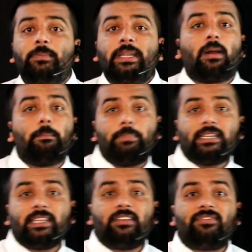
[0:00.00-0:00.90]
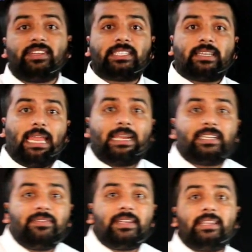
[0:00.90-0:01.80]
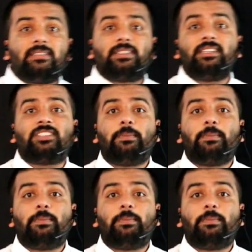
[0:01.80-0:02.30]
been competing in physical activities since